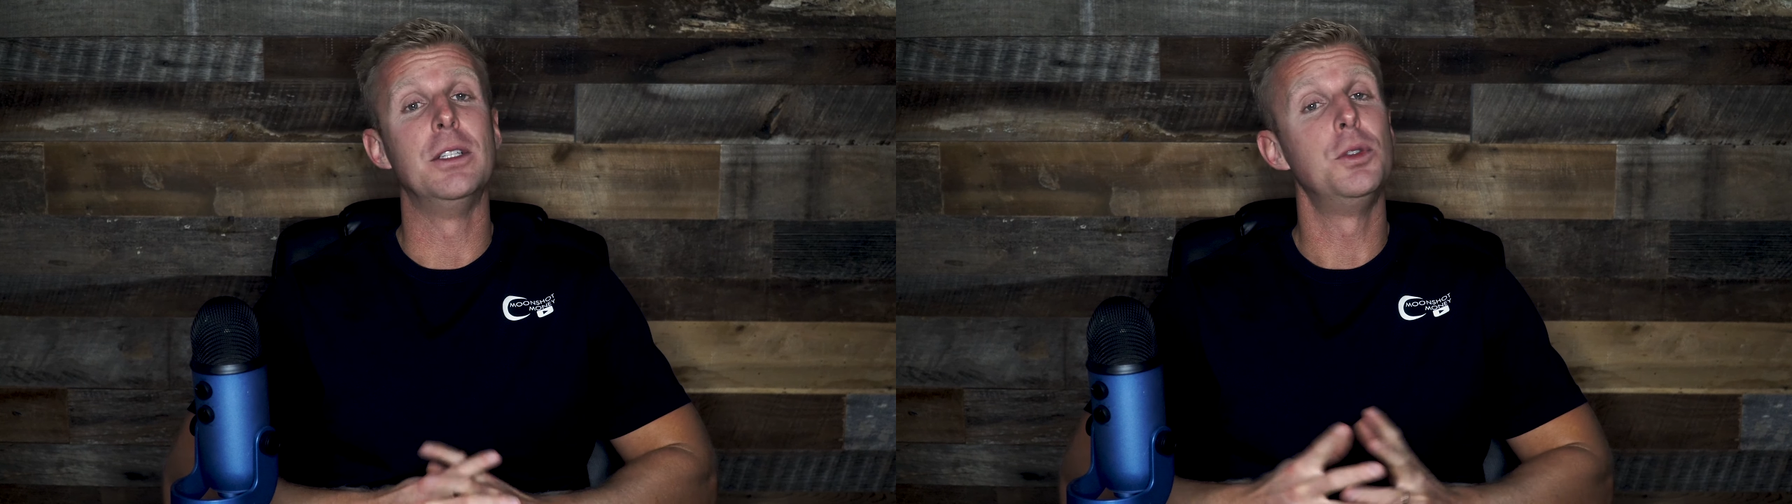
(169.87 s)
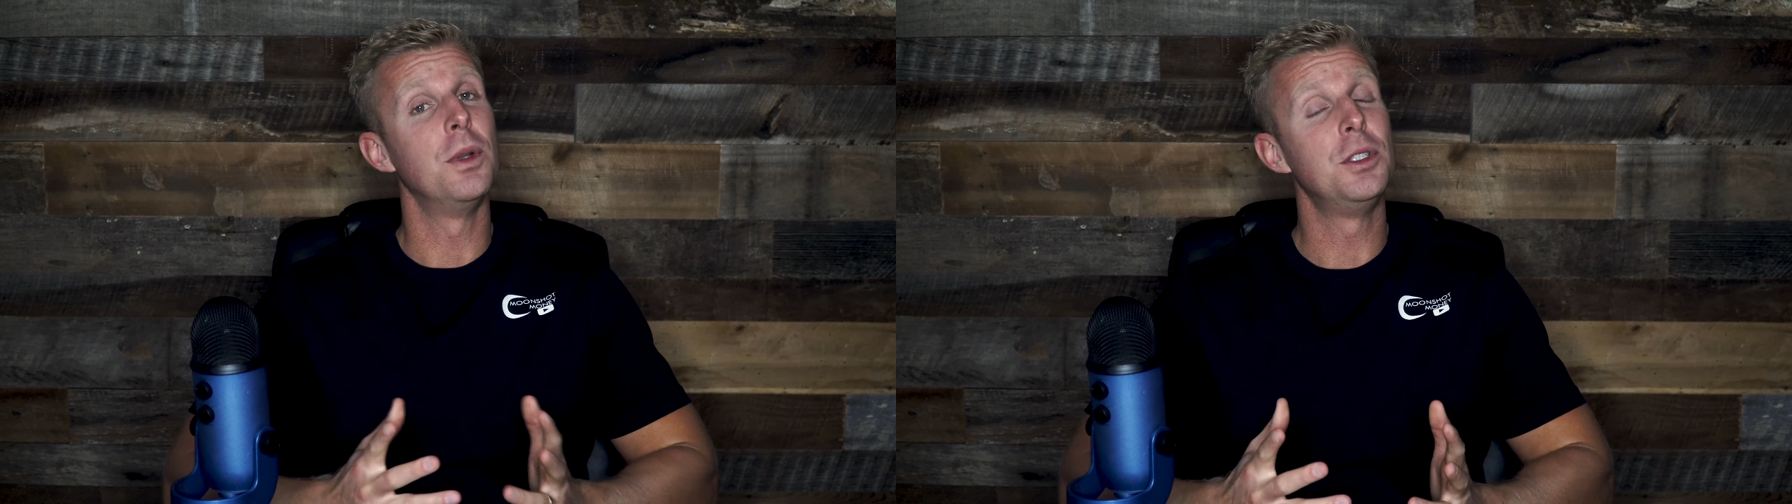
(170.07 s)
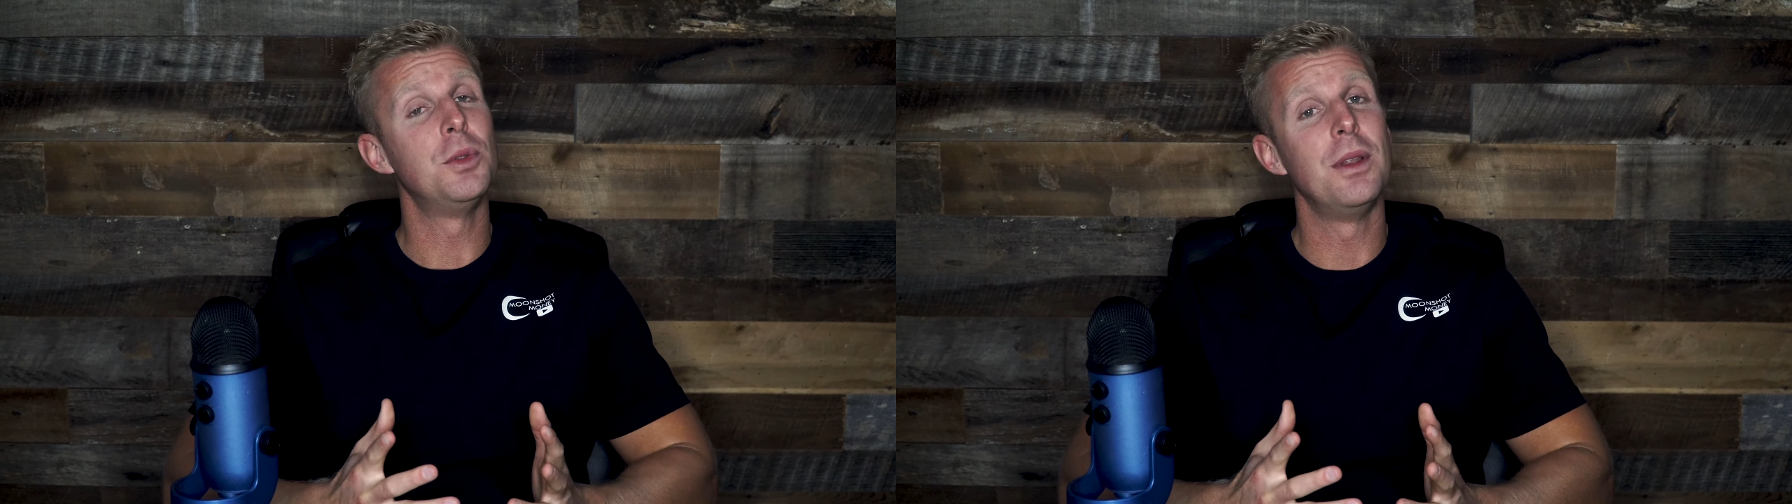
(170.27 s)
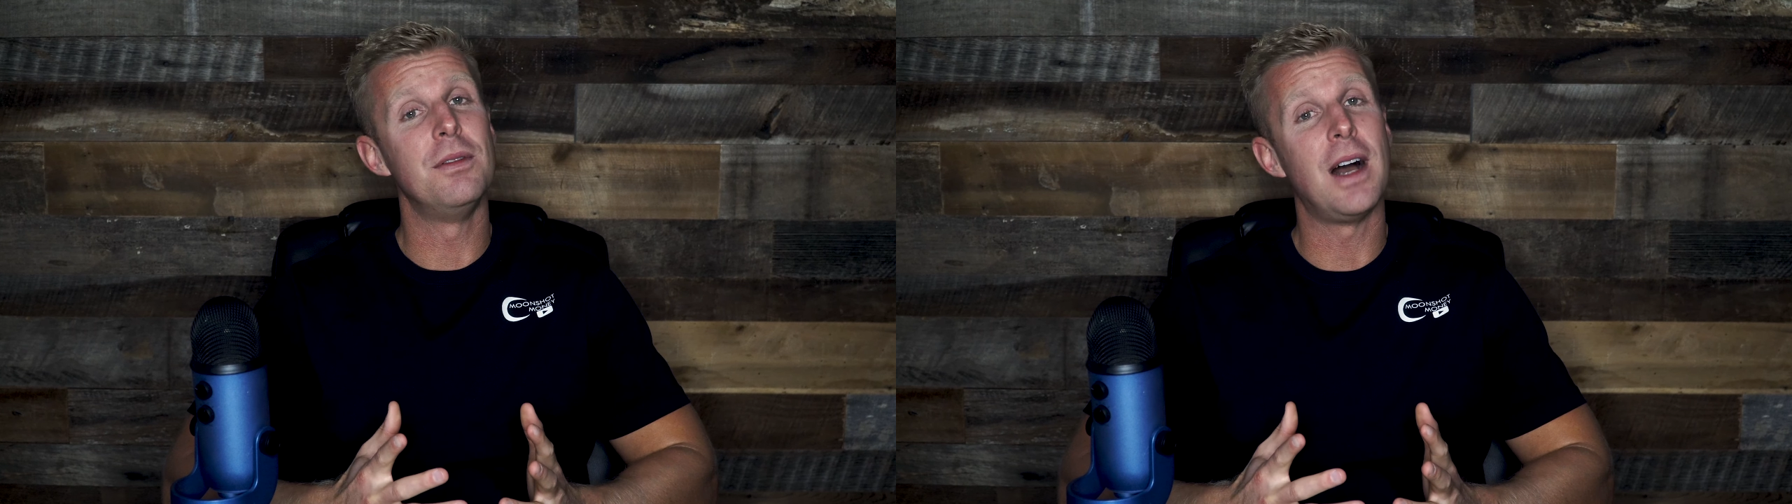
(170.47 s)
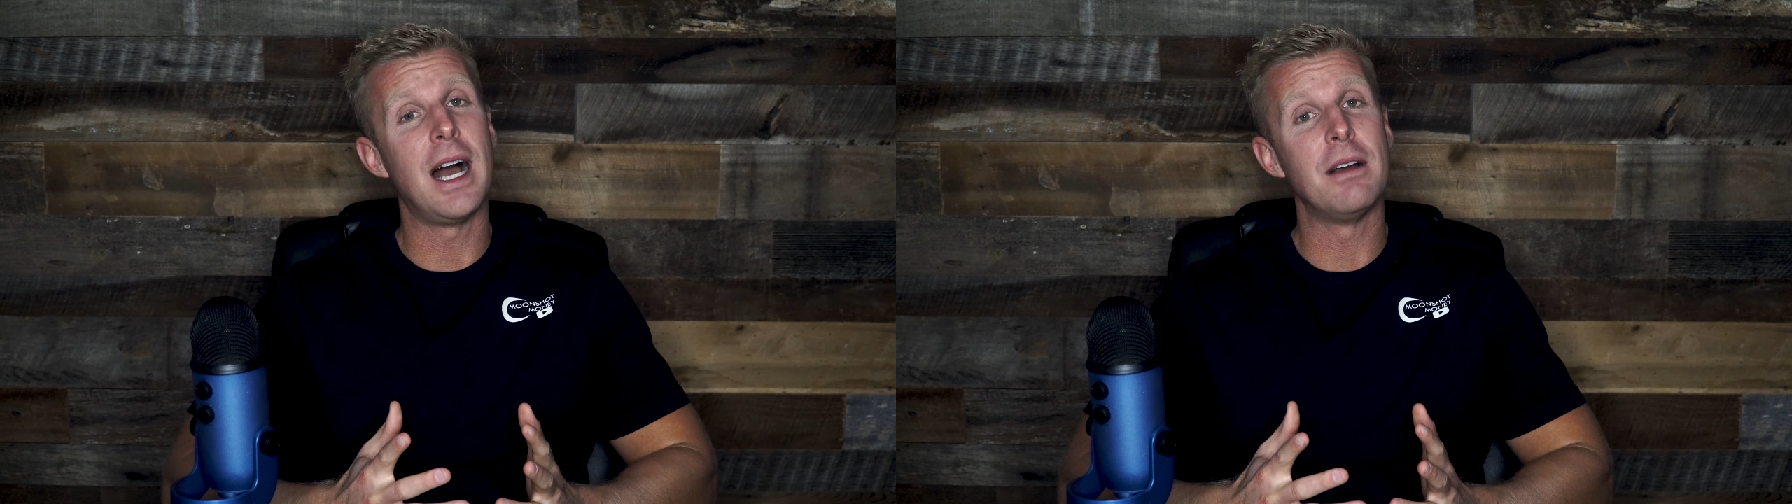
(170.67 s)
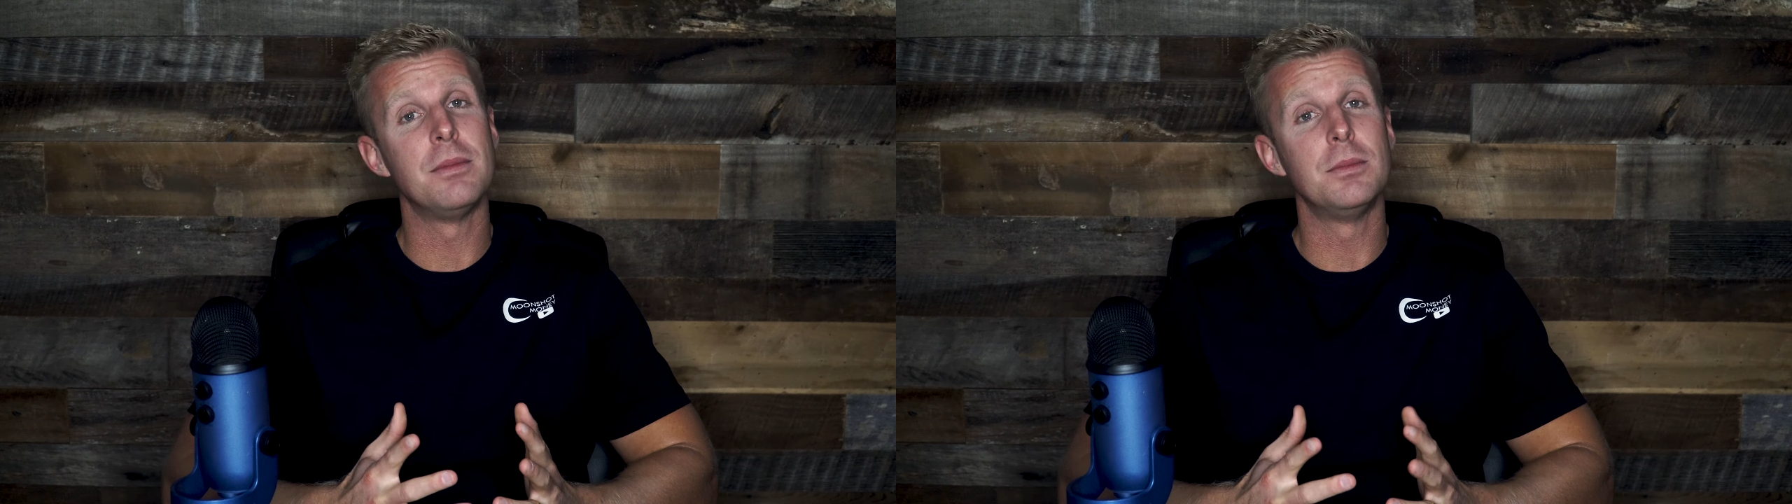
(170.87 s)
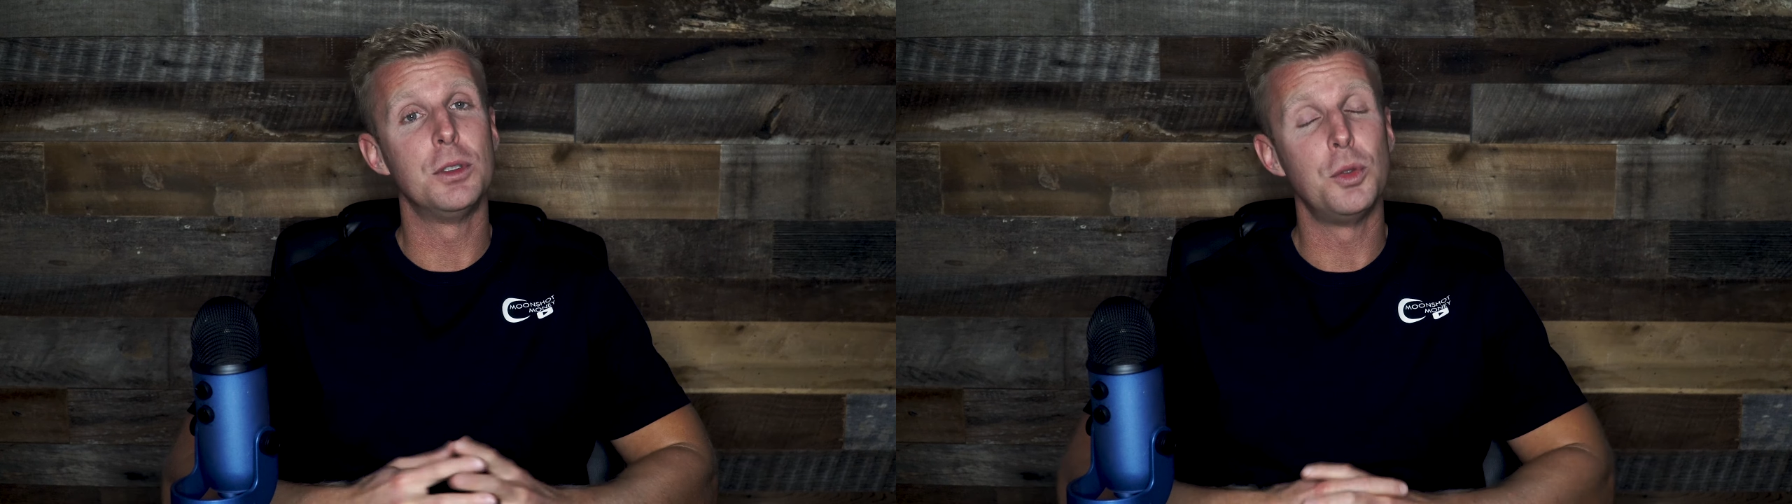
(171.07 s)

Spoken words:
in 2025 to